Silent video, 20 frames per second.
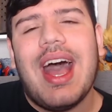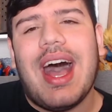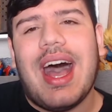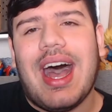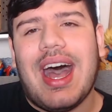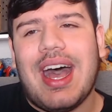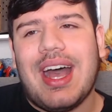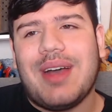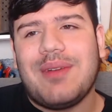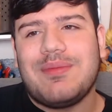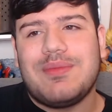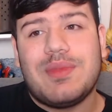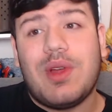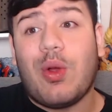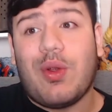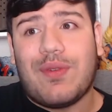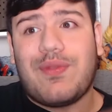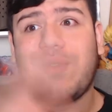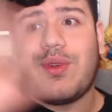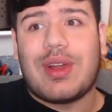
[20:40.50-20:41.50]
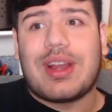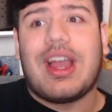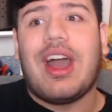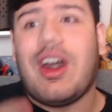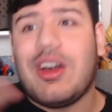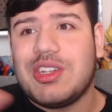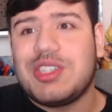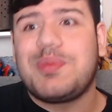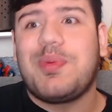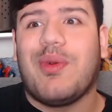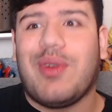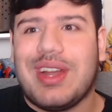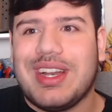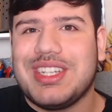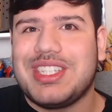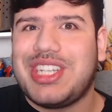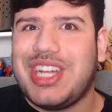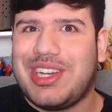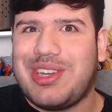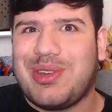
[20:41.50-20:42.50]
um, or for College Board
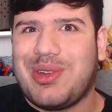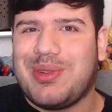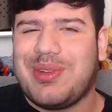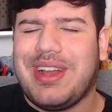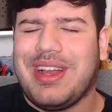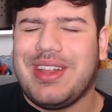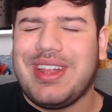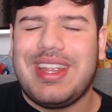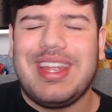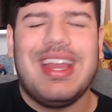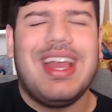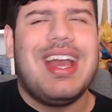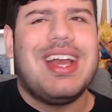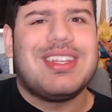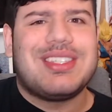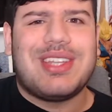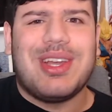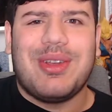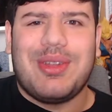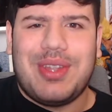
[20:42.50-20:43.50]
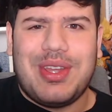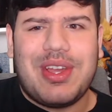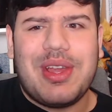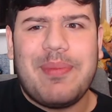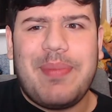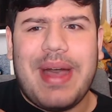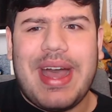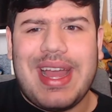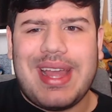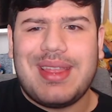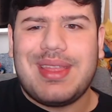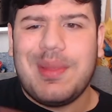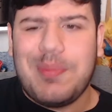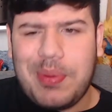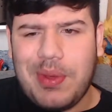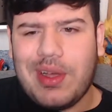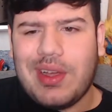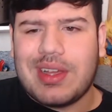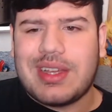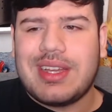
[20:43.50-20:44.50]
in general, really. So you could buy the
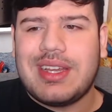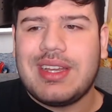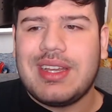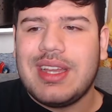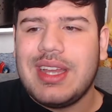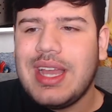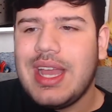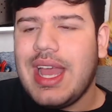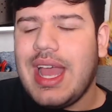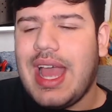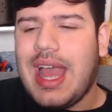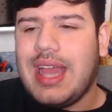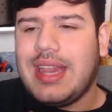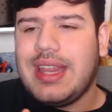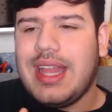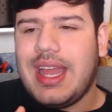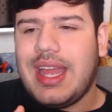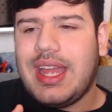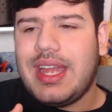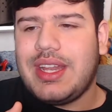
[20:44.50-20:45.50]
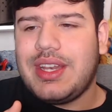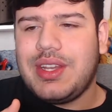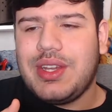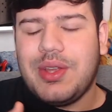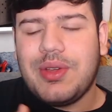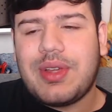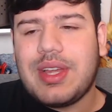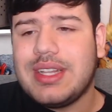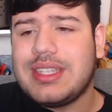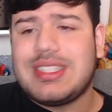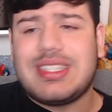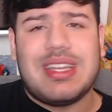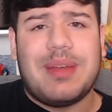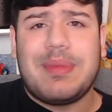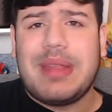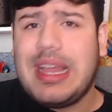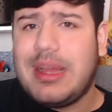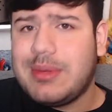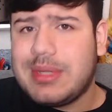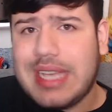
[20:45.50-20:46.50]
book, and then you could
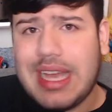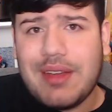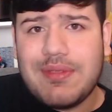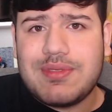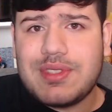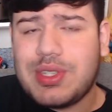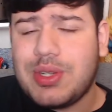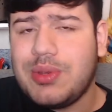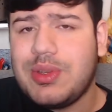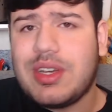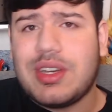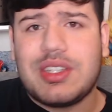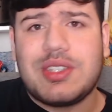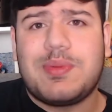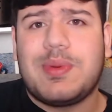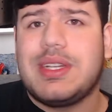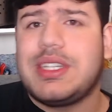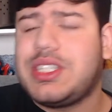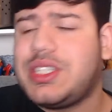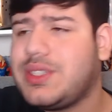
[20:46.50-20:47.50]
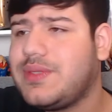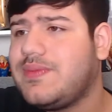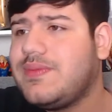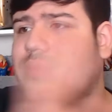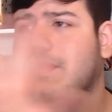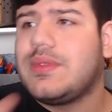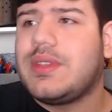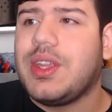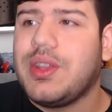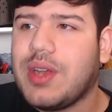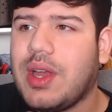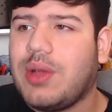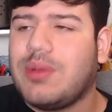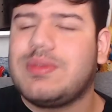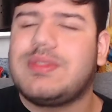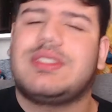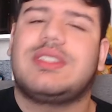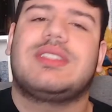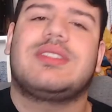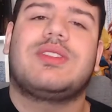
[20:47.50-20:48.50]
sometimes have tutors, which you know
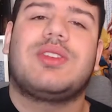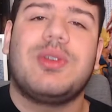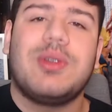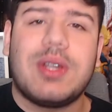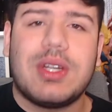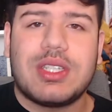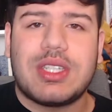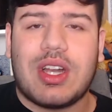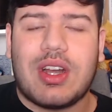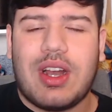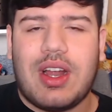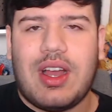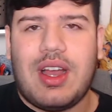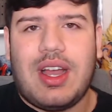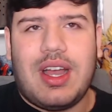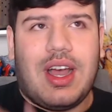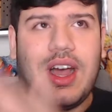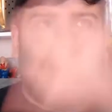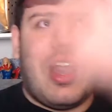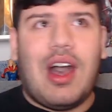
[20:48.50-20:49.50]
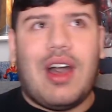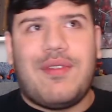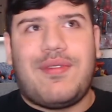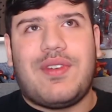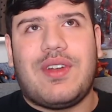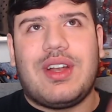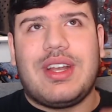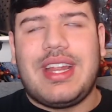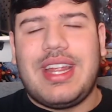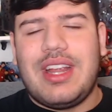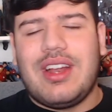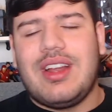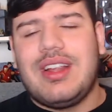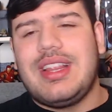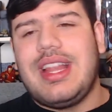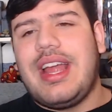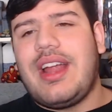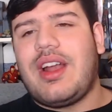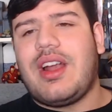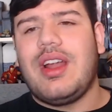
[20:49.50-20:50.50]
tutors are offered here
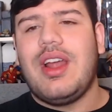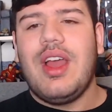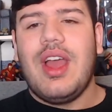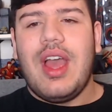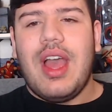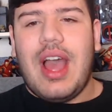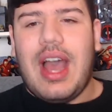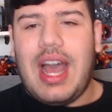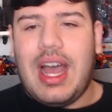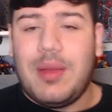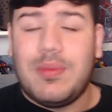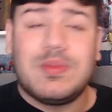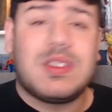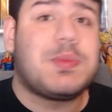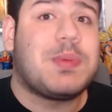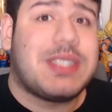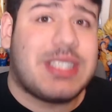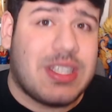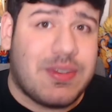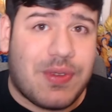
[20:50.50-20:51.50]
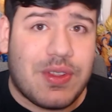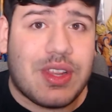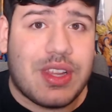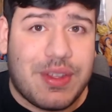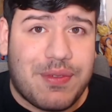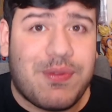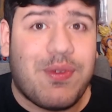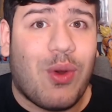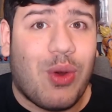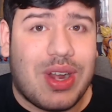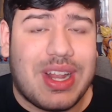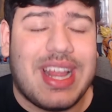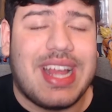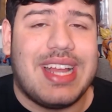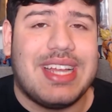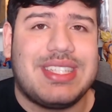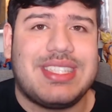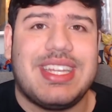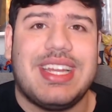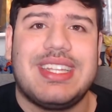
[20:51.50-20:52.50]
and there, um, specifically for the
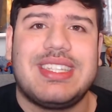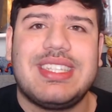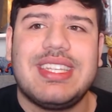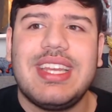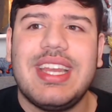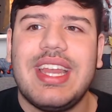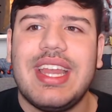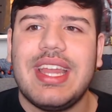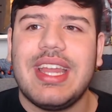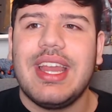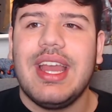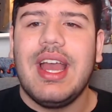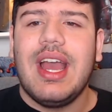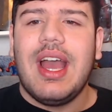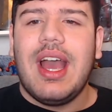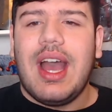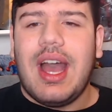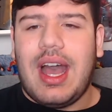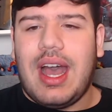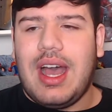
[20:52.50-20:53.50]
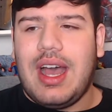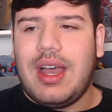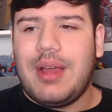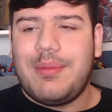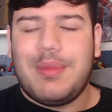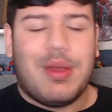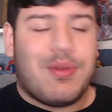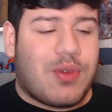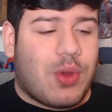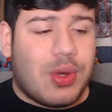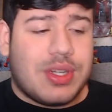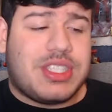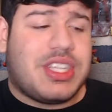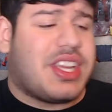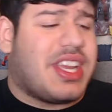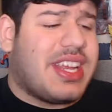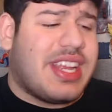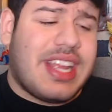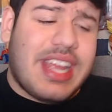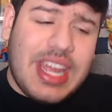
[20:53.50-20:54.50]
SAT. Um, of course, you
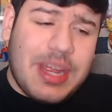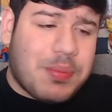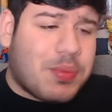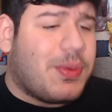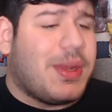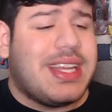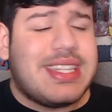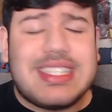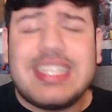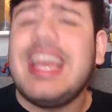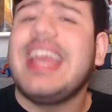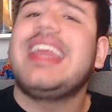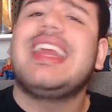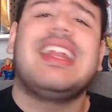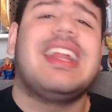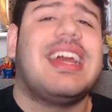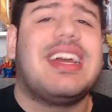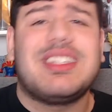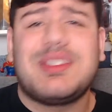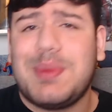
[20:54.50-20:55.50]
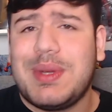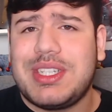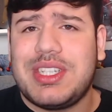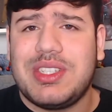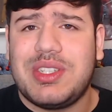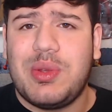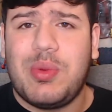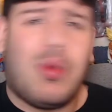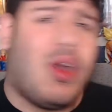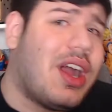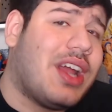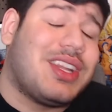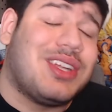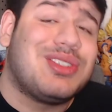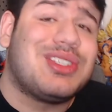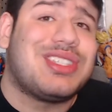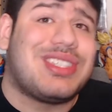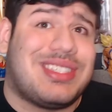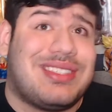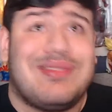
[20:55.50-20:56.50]
can keep retaking it as much as you want. You'll
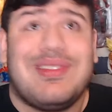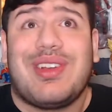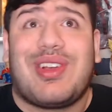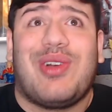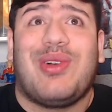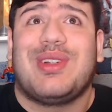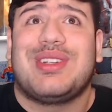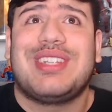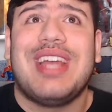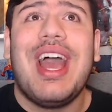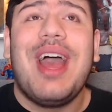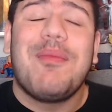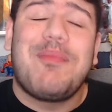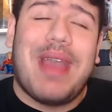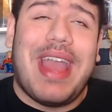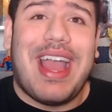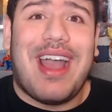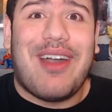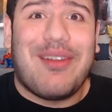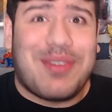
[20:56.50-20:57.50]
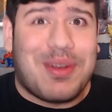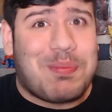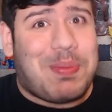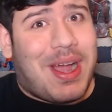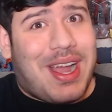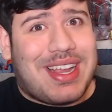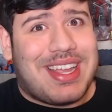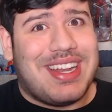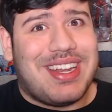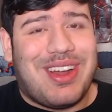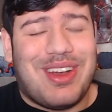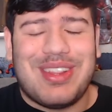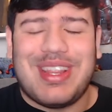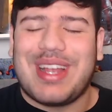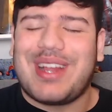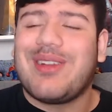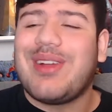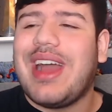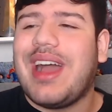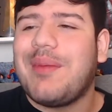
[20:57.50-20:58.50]
just, of course, pay out of your pocket and all
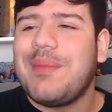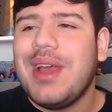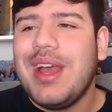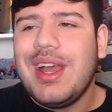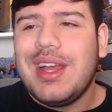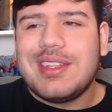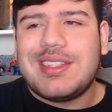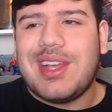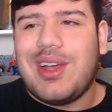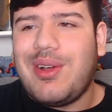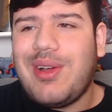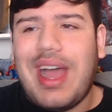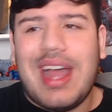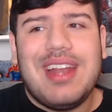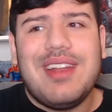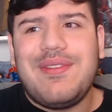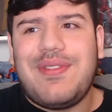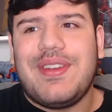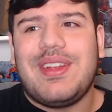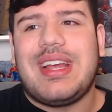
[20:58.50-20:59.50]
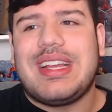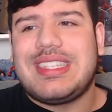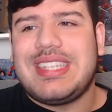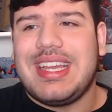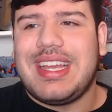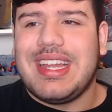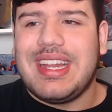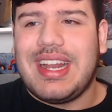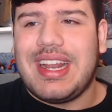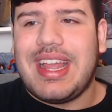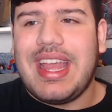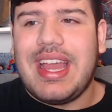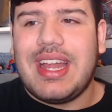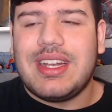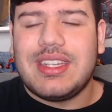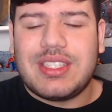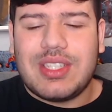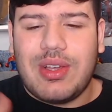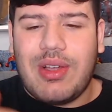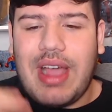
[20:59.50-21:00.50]
that crap. So I didn't feel like taking it
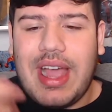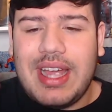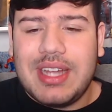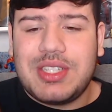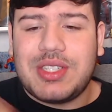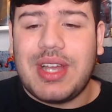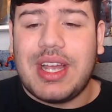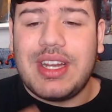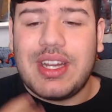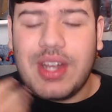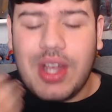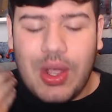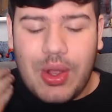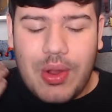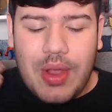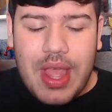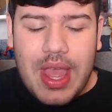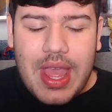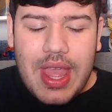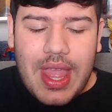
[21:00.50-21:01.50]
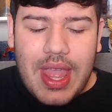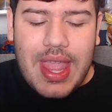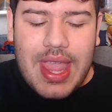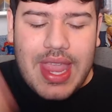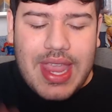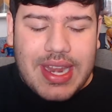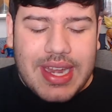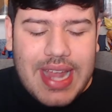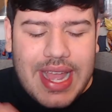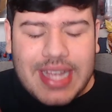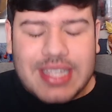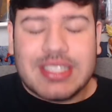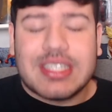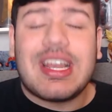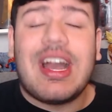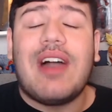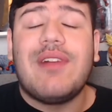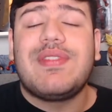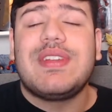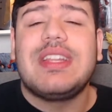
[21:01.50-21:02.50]
again. So I tried to go in as
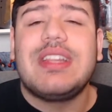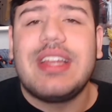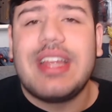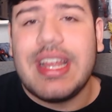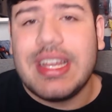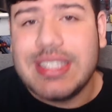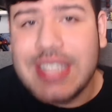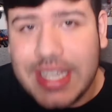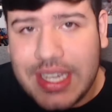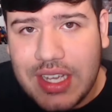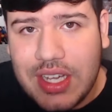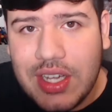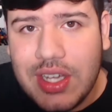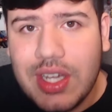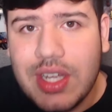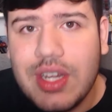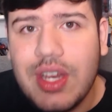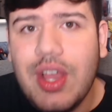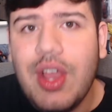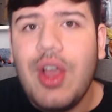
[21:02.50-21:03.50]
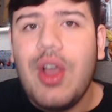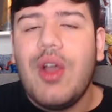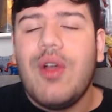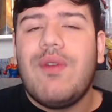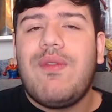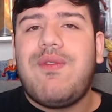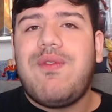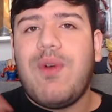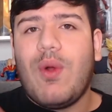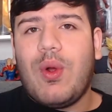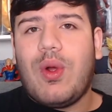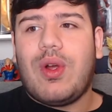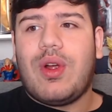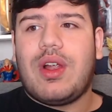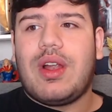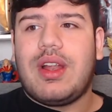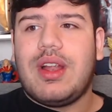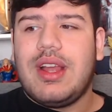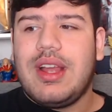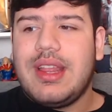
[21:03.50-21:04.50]
confidently as I could
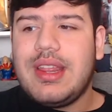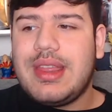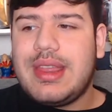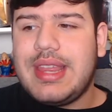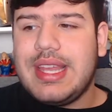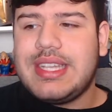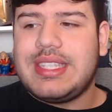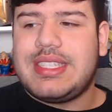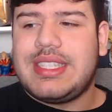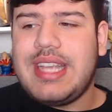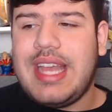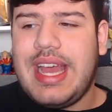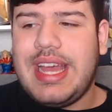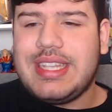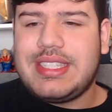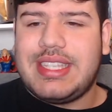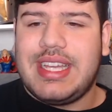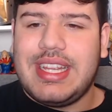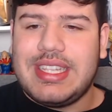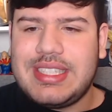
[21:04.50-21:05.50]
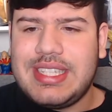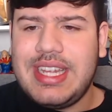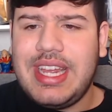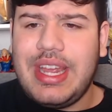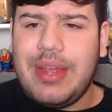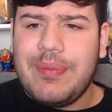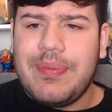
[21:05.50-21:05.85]
for this SAT.